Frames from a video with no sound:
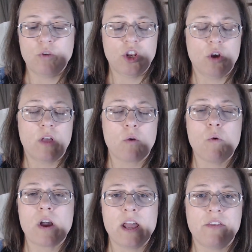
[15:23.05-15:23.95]
Like,
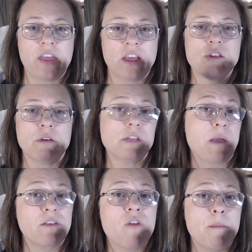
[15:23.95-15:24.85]
what kind of things to
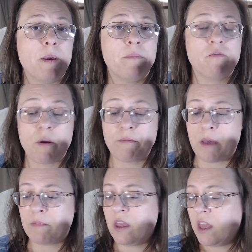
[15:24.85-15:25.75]
expect from
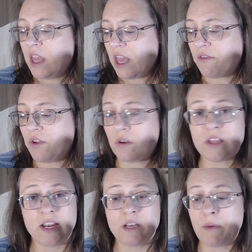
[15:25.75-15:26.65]
them if you
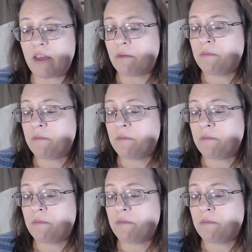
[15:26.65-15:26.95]
decided to buy them.